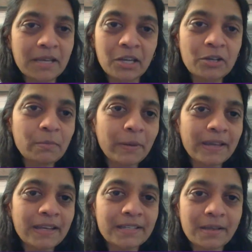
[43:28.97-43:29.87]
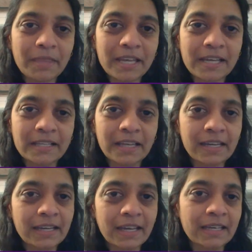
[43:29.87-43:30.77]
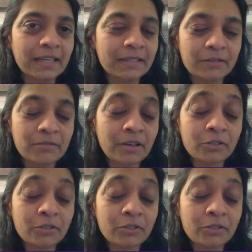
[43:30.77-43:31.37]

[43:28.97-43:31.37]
It could be something like a